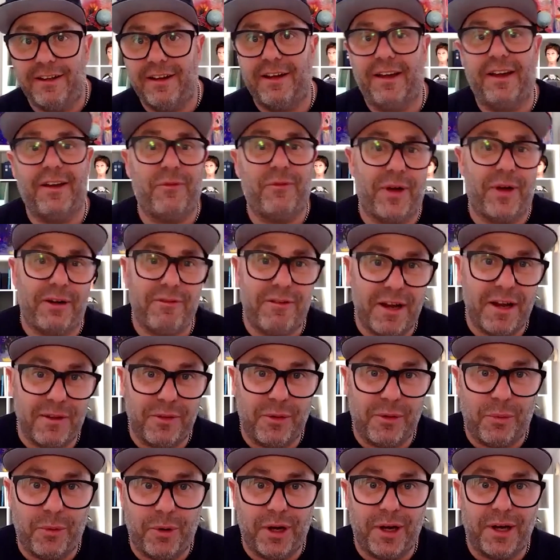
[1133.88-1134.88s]
halfway around
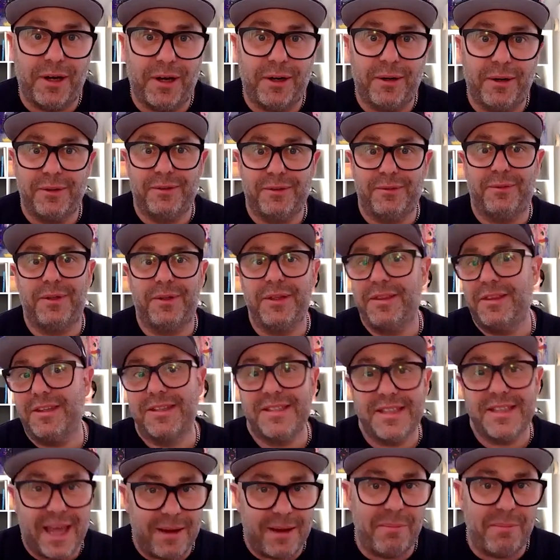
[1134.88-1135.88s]
the world with the
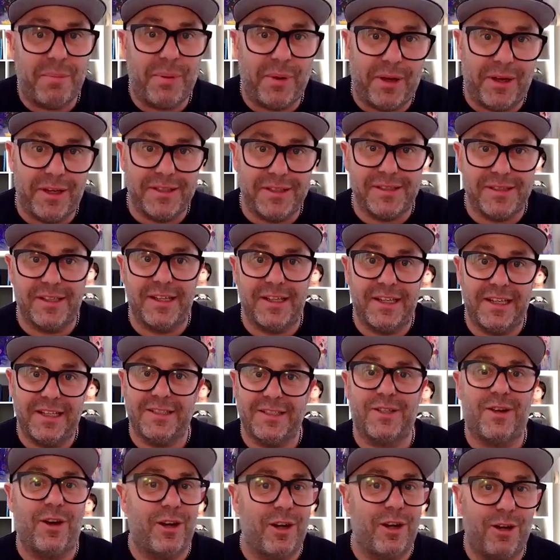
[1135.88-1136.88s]
same person, and
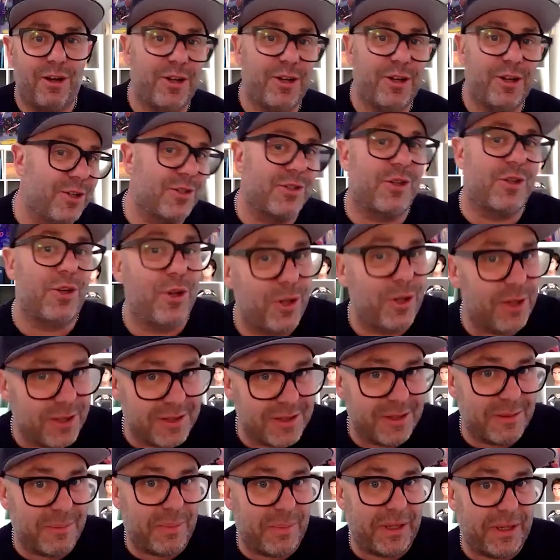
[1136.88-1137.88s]
it's got to look as good
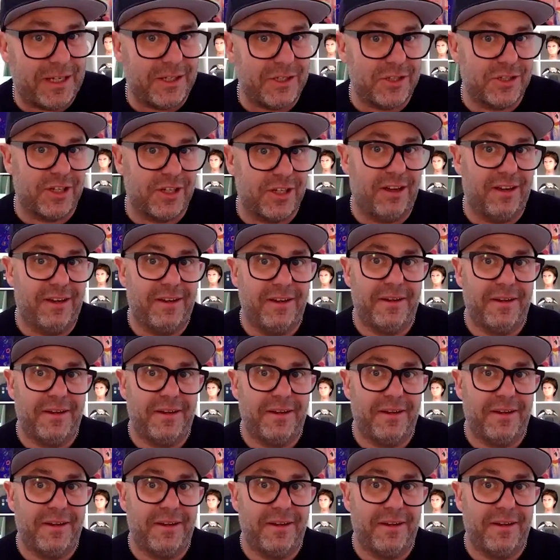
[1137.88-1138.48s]
as the picture.